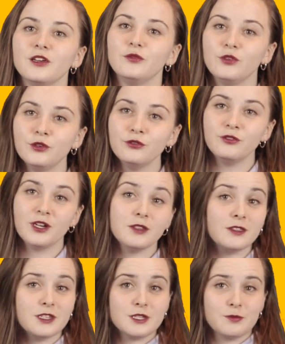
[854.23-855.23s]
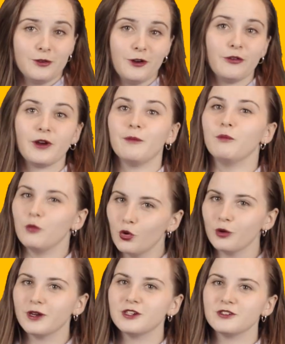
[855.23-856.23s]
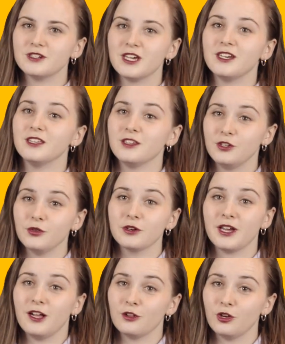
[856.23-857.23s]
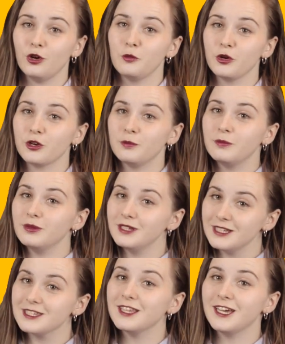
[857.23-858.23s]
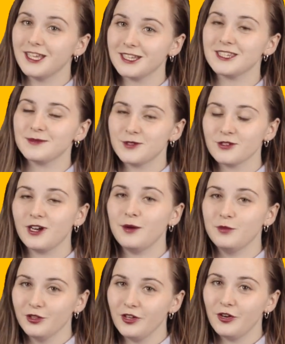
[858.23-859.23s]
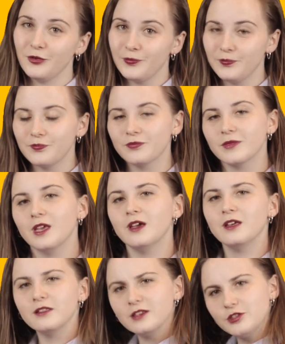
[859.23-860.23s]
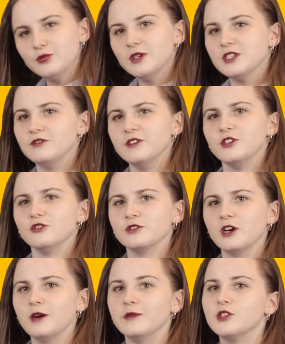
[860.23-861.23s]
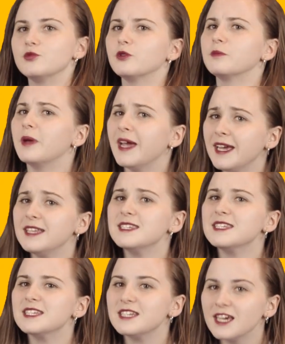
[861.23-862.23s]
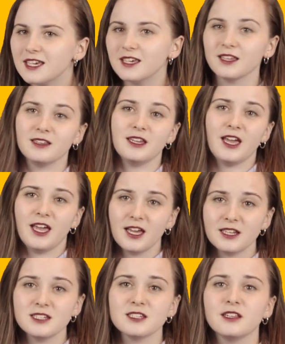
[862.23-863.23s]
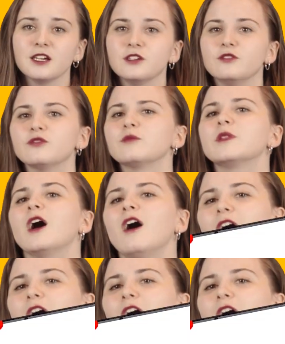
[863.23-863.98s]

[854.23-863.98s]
If you find this program more entertaining than your calc homework, please like and subscribe below. This week's featured comments were painstakingly hand-selected from the